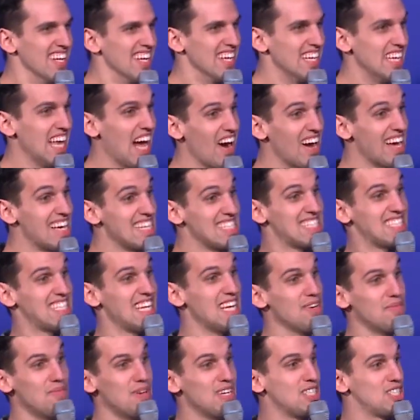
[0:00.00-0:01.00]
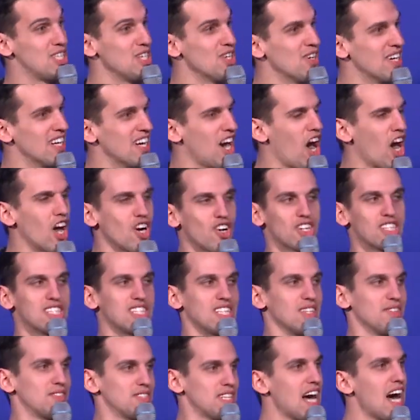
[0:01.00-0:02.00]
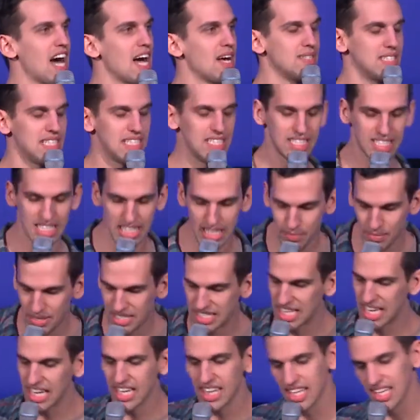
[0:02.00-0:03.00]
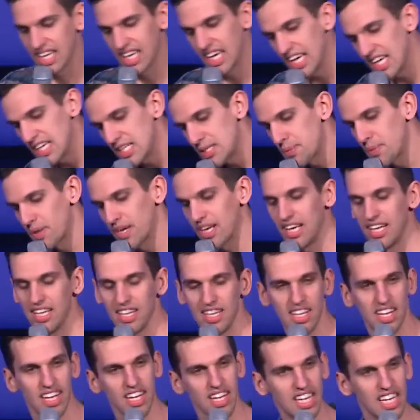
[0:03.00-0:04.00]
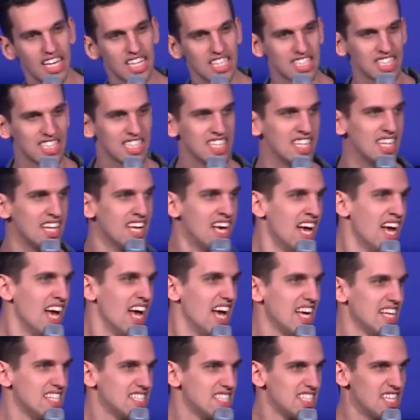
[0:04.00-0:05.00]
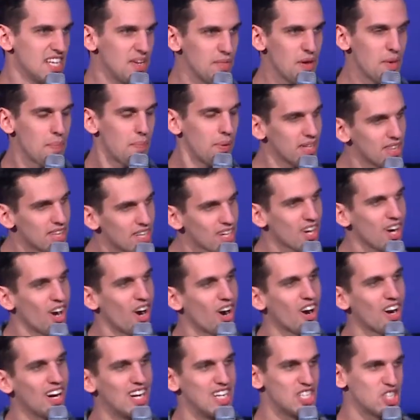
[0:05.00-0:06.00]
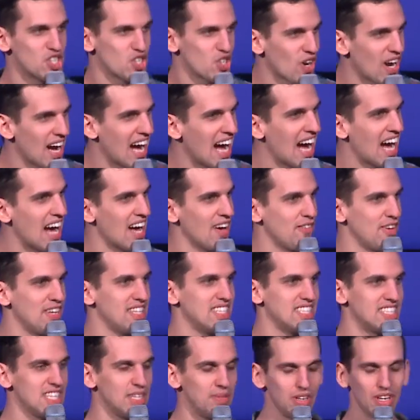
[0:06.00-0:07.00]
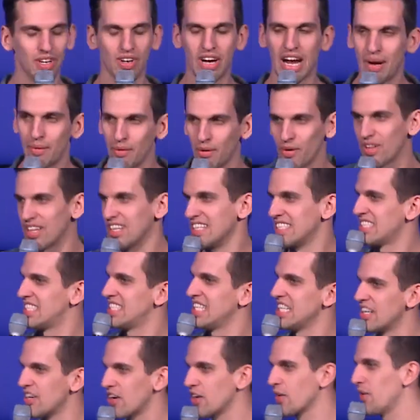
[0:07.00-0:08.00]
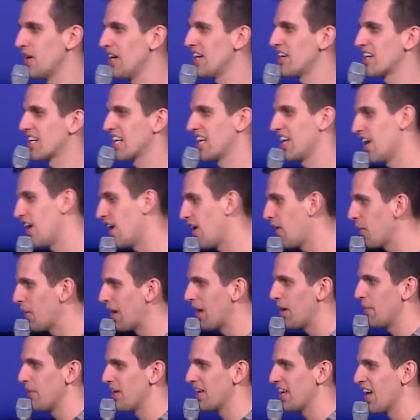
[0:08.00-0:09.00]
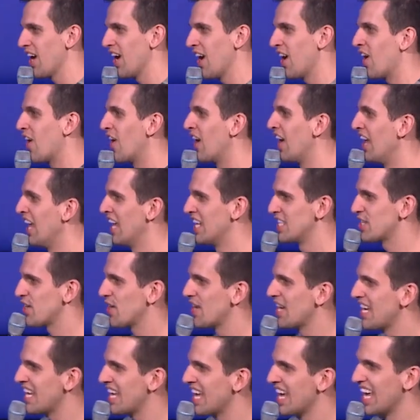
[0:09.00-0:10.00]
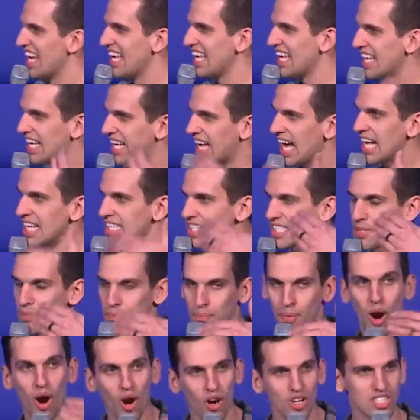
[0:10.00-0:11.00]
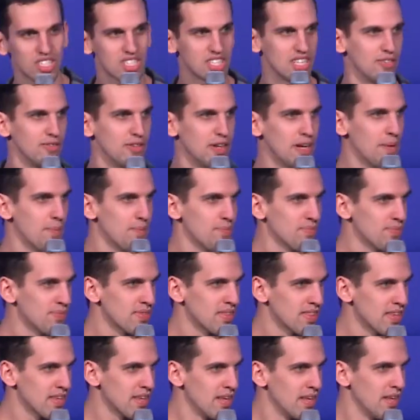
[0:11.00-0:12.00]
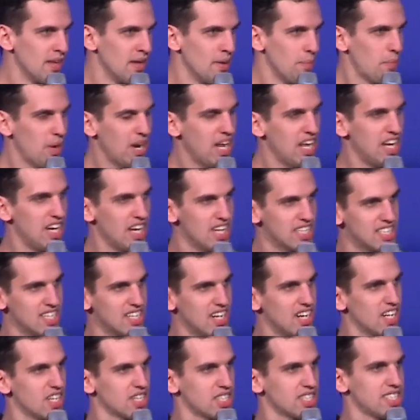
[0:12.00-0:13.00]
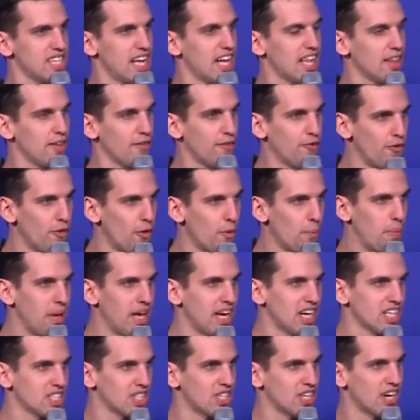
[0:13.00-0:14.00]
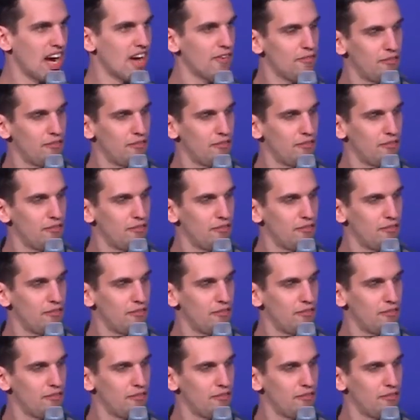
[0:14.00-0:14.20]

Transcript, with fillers: Now, he's seen me do it hundreds of times. He's seen me take the keys, put it in the ignition. He's seen me put the car in drive. He's seen me grab hold of the steering wheel, and you know, away we go. So he, he gets parts of it, but he doesn't understand the full picture. I